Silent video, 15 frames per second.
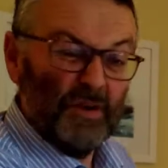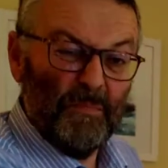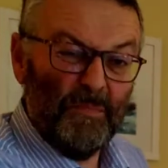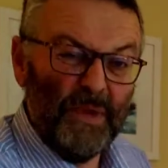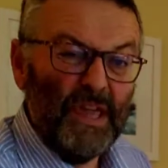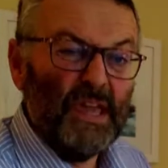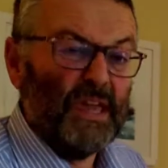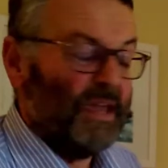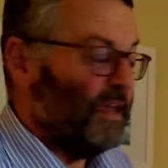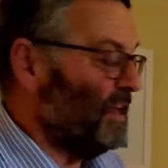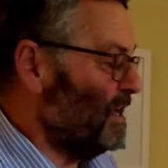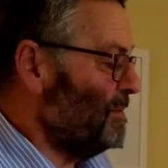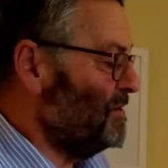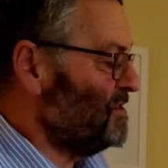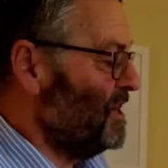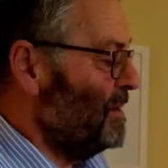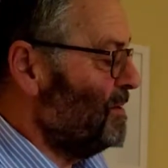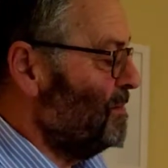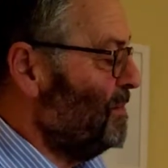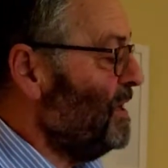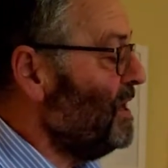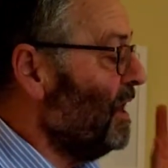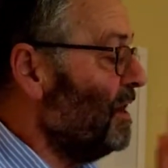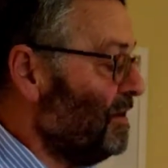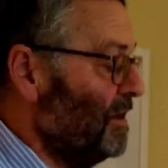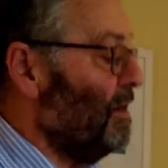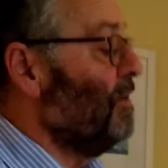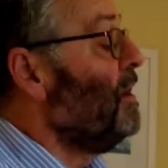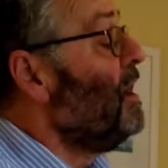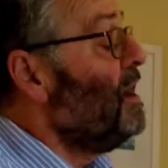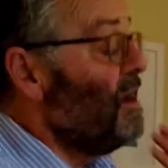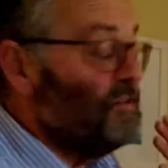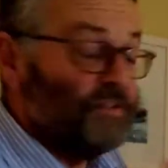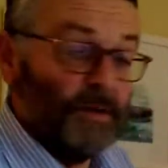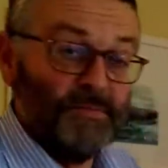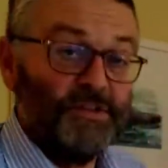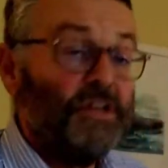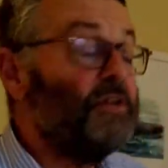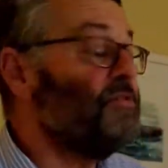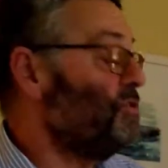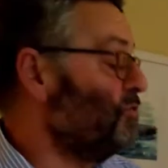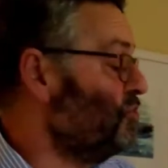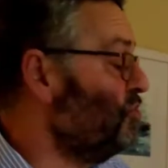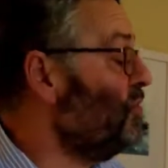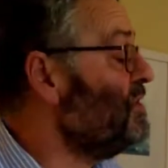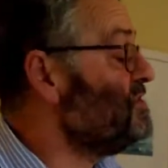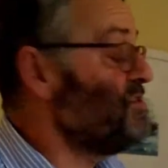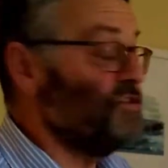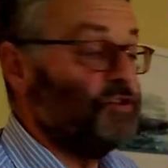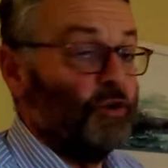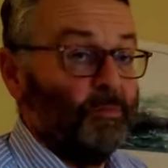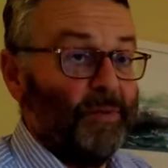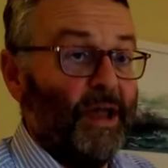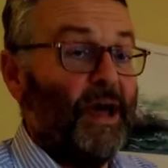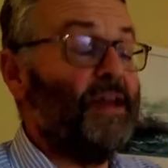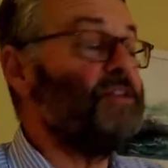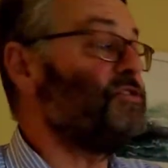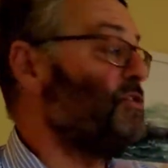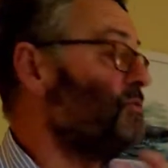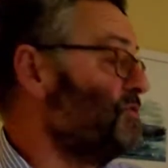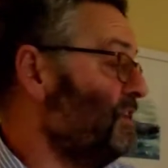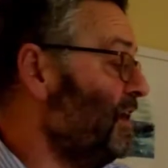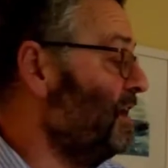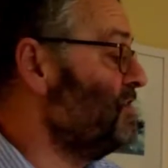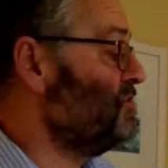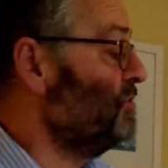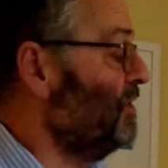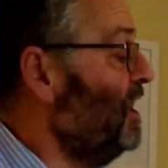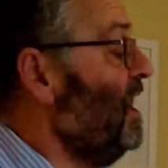on a B, get a bit of time on a B. I don't know. It's up to you. It's your choice. It's your plan. It's your day. It's your